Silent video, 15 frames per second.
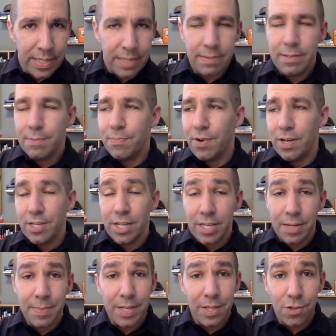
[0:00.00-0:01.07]
The process
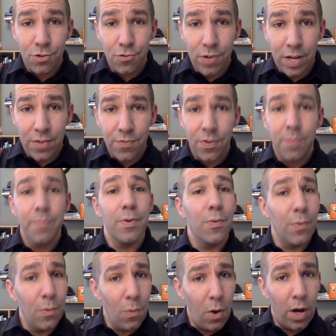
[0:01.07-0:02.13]
can be a little stressful, but
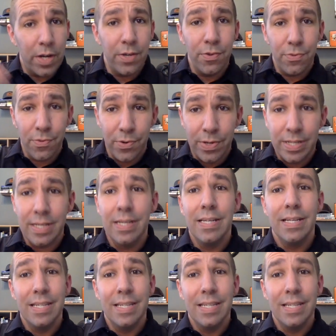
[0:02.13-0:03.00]
we'll walk you through it